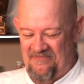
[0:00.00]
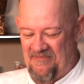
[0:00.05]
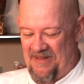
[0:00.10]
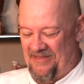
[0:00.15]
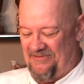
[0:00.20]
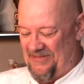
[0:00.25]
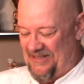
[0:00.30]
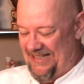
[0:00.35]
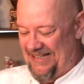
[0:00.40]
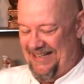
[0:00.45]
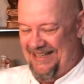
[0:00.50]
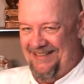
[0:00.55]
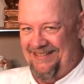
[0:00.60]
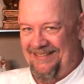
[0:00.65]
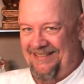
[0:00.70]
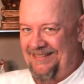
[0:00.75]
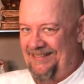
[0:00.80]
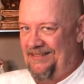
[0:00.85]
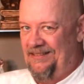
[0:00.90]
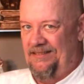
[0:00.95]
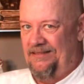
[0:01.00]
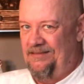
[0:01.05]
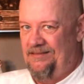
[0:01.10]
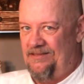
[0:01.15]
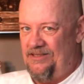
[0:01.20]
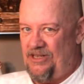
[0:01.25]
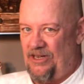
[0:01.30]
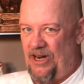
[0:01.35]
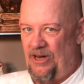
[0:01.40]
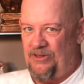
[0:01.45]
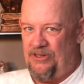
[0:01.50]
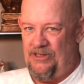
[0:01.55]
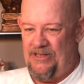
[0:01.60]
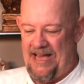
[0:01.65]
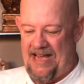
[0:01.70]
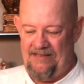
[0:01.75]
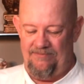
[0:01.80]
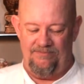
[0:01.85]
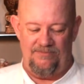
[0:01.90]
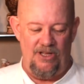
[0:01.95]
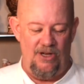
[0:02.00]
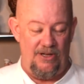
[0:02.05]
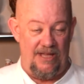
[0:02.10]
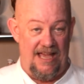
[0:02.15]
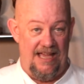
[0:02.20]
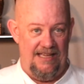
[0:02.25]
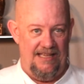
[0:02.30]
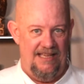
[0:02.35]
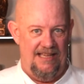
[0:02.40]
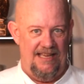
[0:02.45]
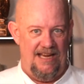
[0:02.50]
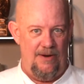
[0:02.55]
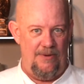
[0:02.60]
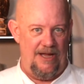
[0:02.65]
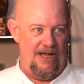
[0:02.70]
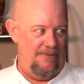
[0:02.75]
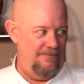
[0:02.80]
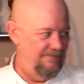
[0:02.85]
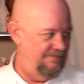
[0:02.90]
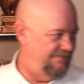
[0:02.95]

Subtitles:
muffin. So don't do that. Okay, here we go.